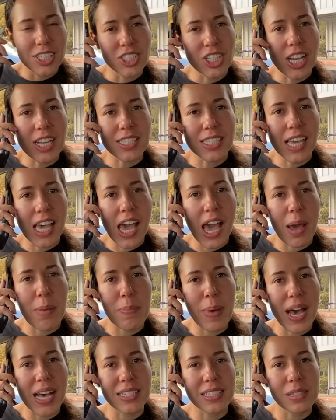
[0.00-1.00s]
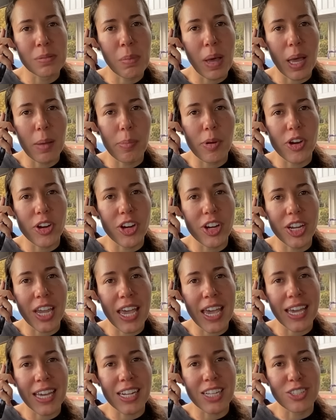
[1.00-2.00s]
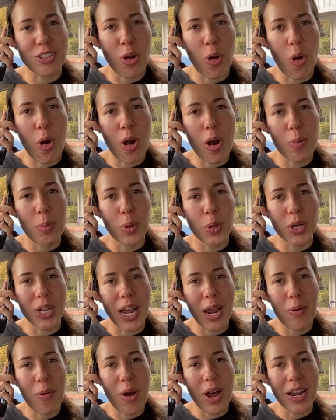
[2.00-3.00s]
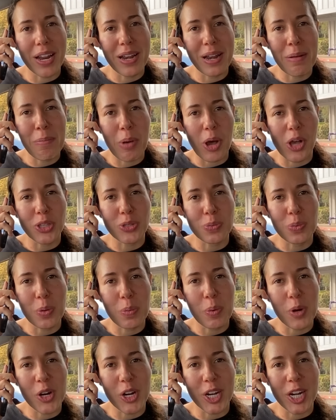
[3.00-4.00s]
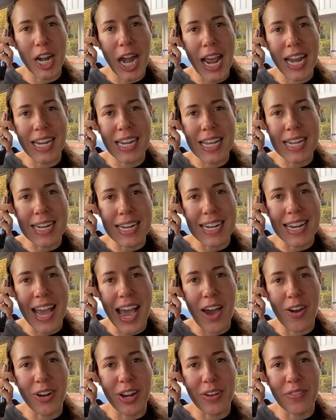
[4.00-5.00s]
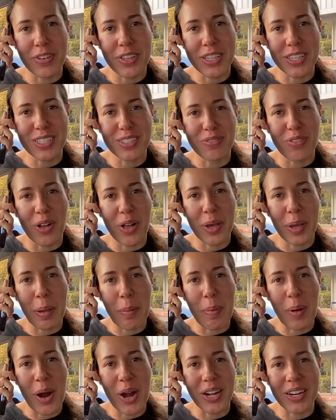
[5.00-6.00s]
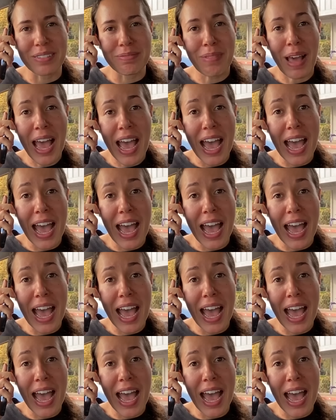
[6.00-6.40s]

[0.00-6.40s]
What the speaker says: Jesse, I'm passing by Burger King and it's horrible and I want an Impossible Burger and I need it now and everything's falling apart and bah!